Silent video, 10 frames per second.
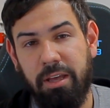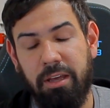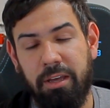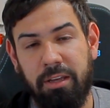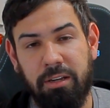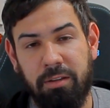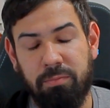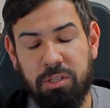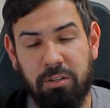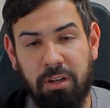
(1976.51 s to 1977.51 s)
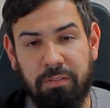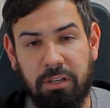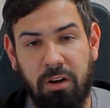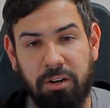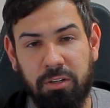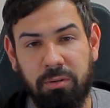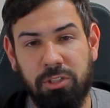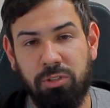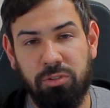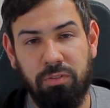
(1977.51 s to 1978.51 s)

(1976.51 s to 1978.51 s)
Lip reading: and I'm still having audio issues.